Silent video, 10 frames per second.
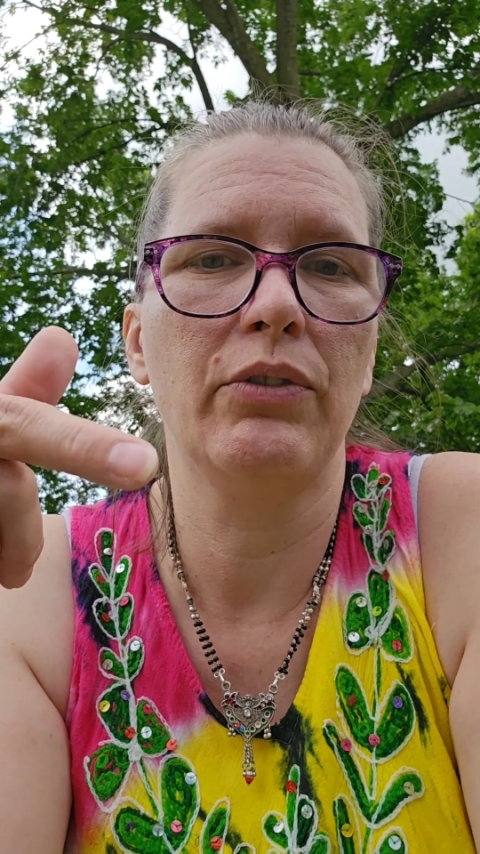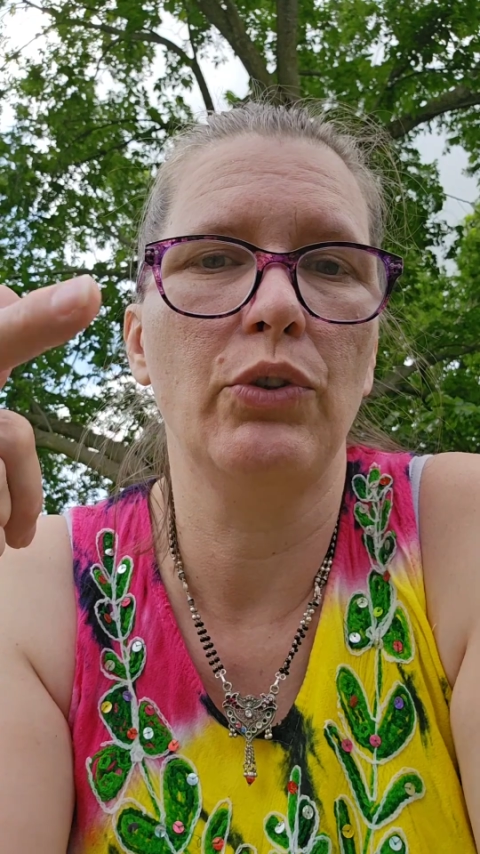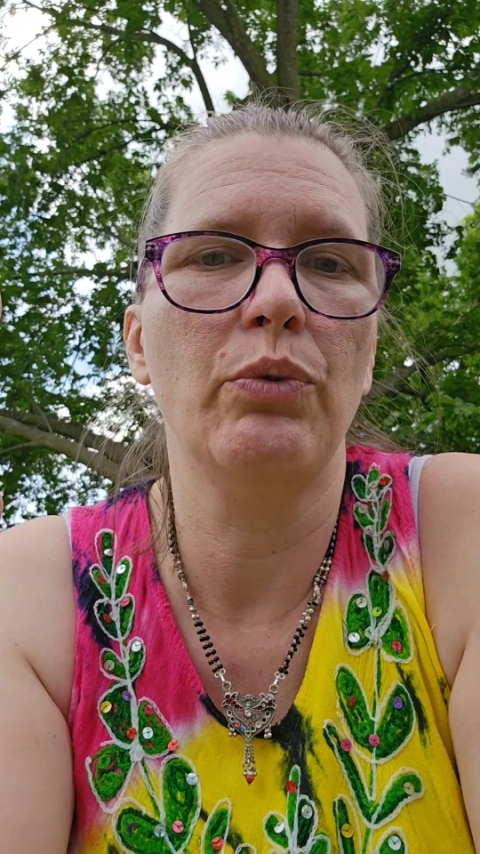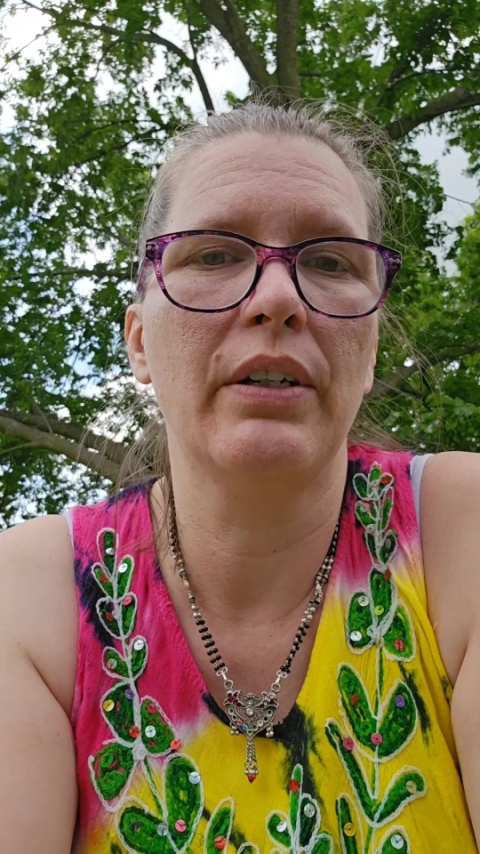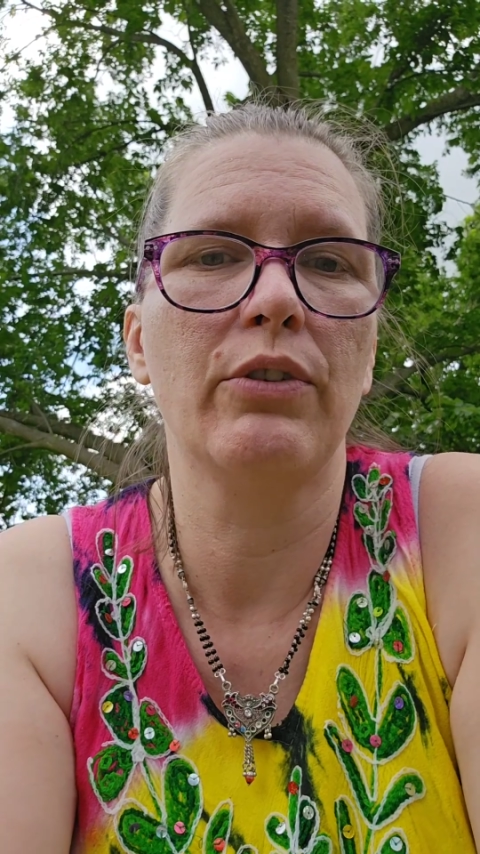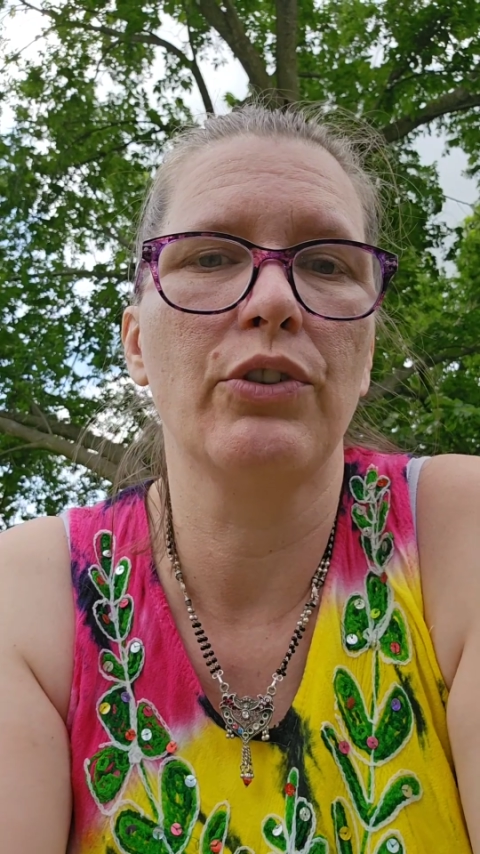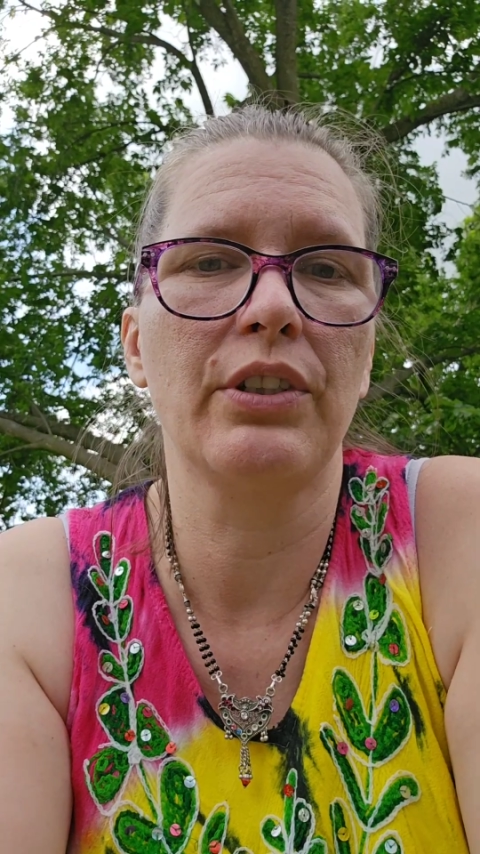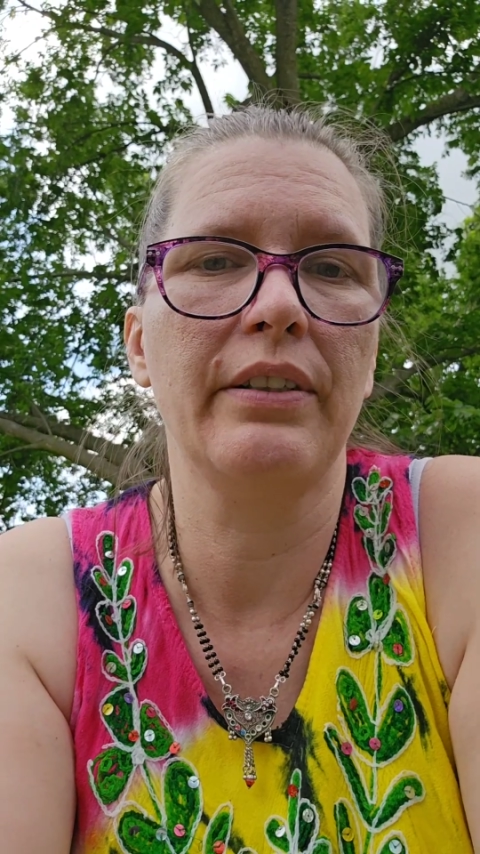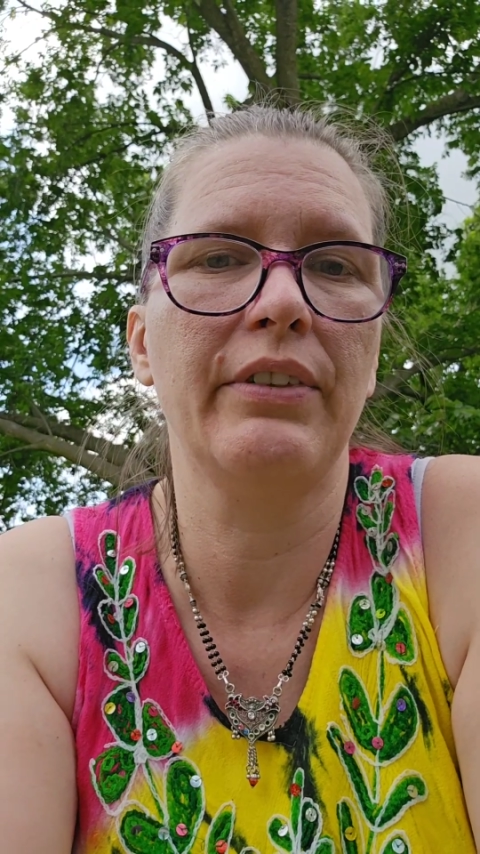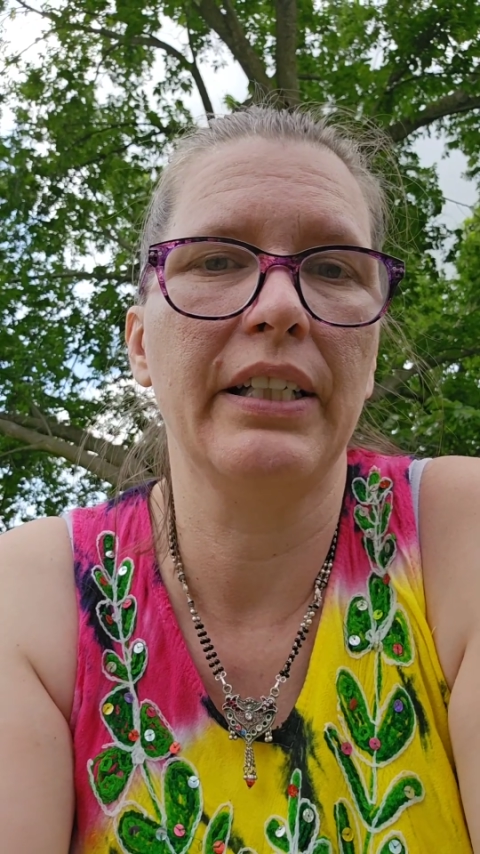whoever's
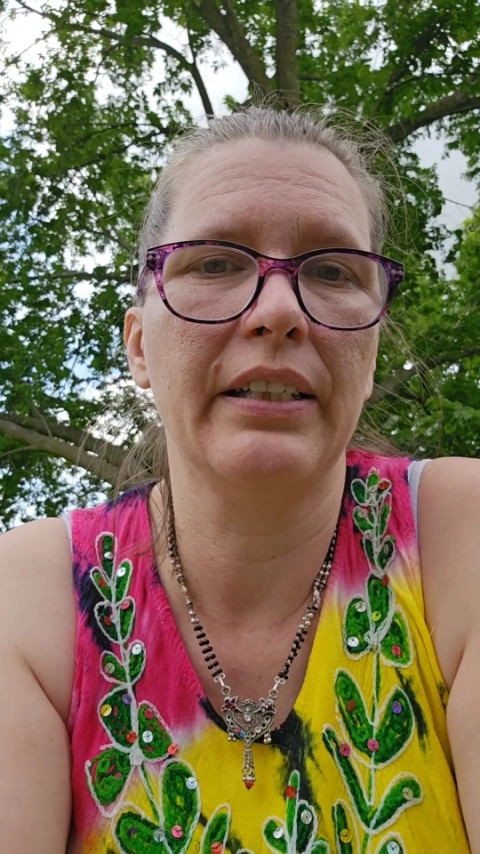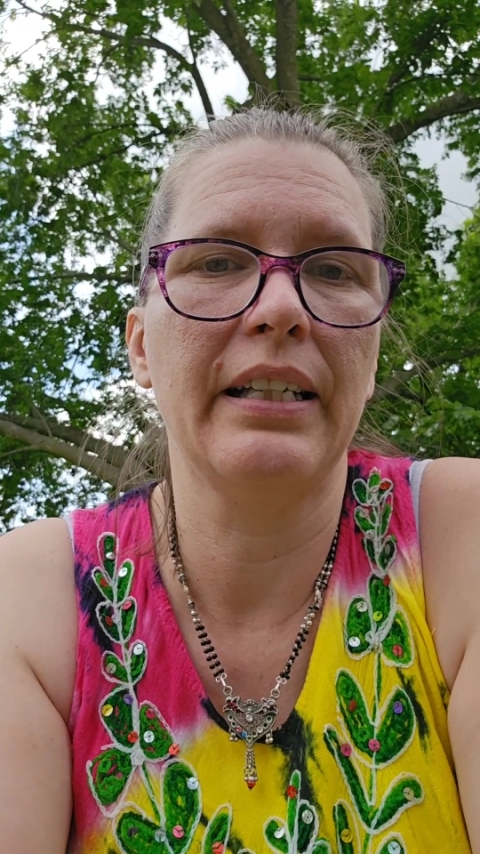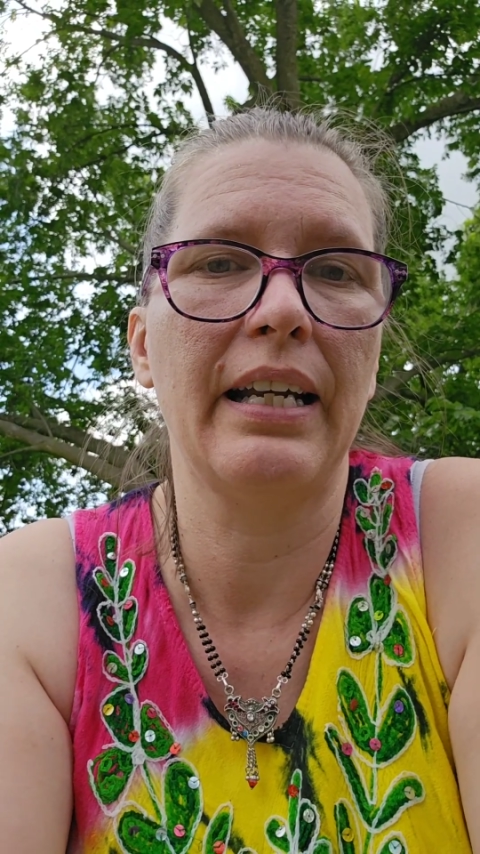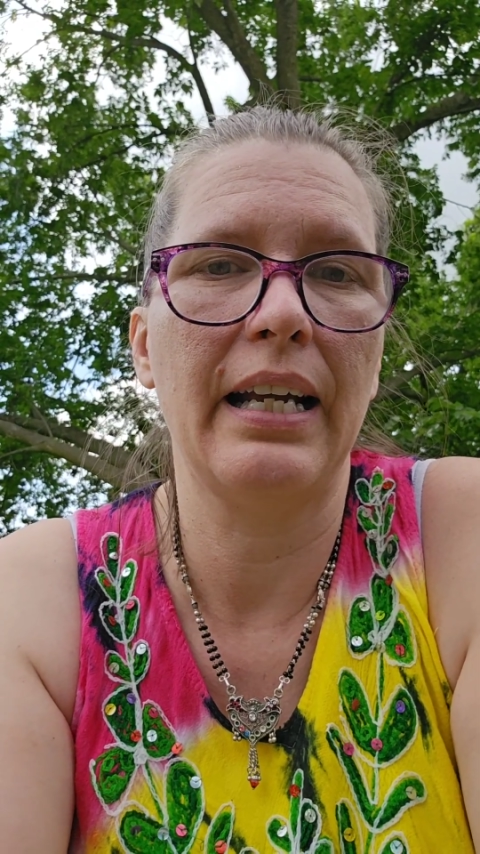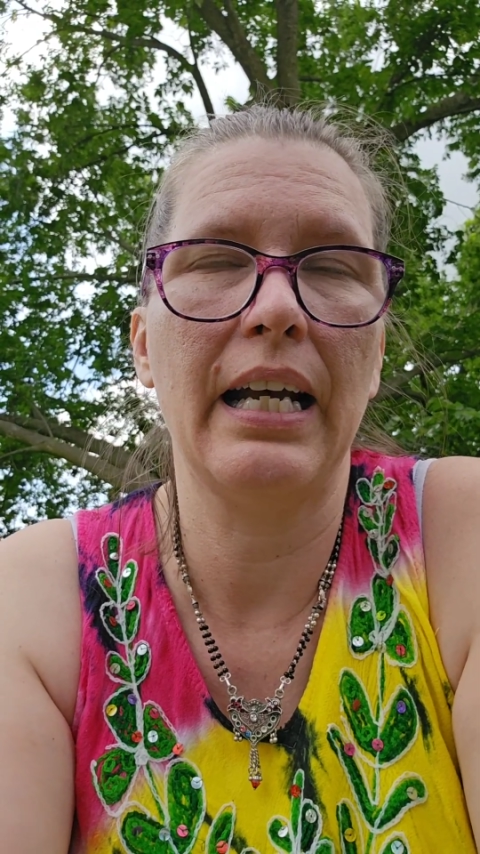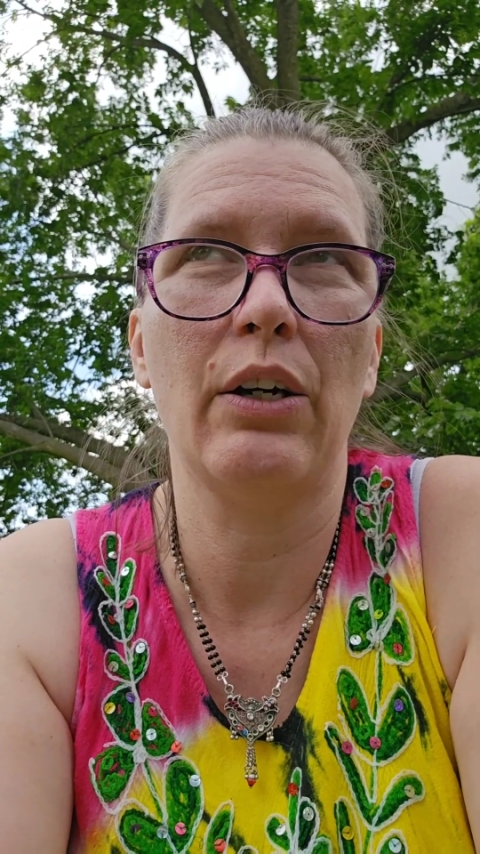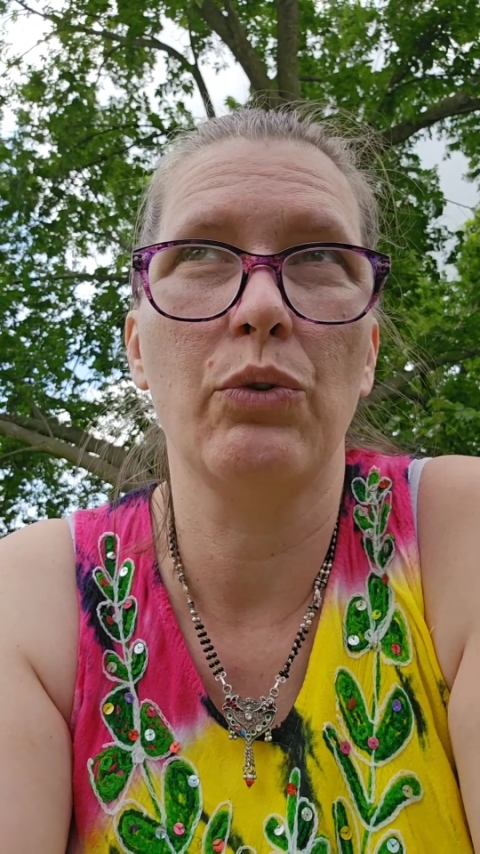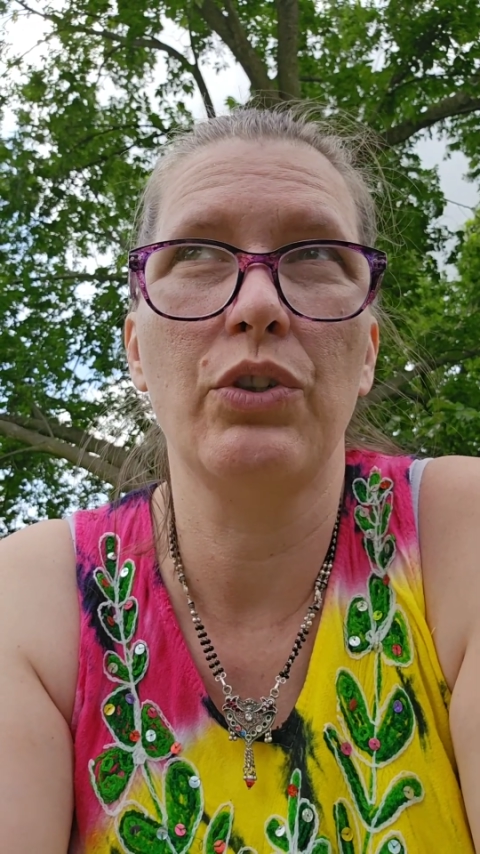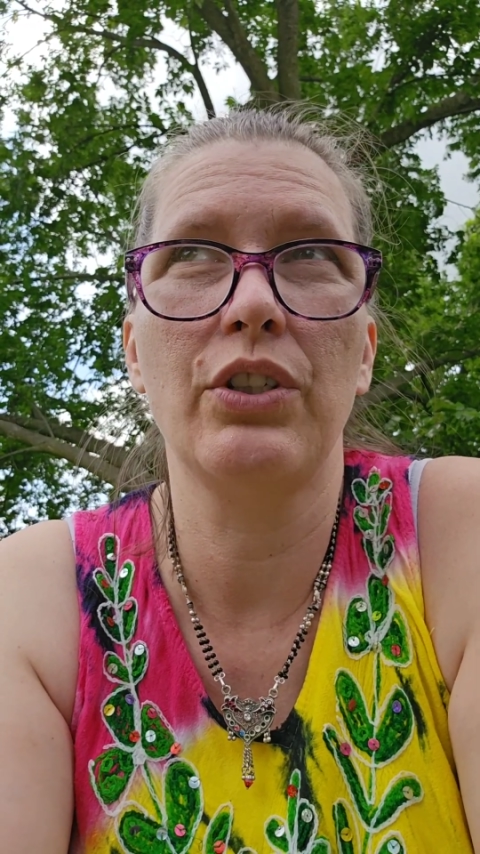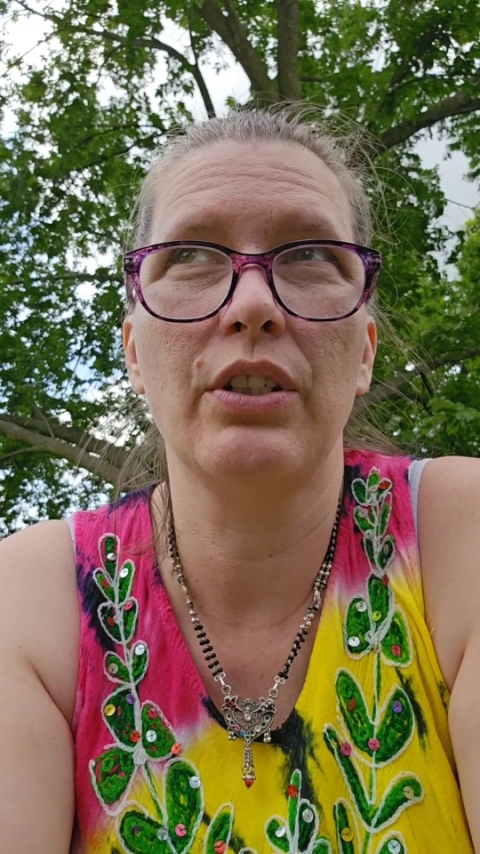living in that
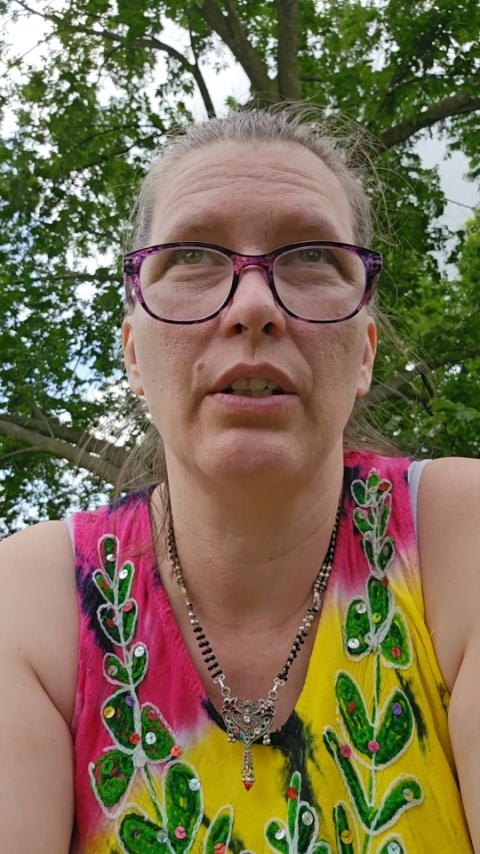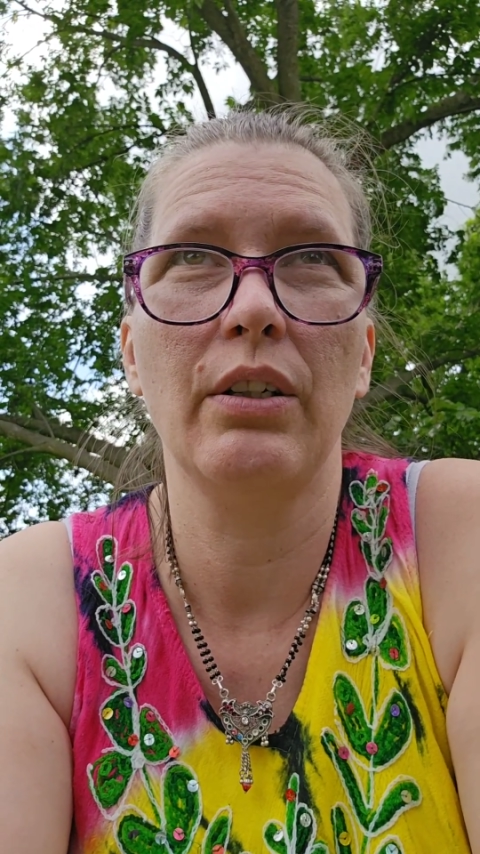house,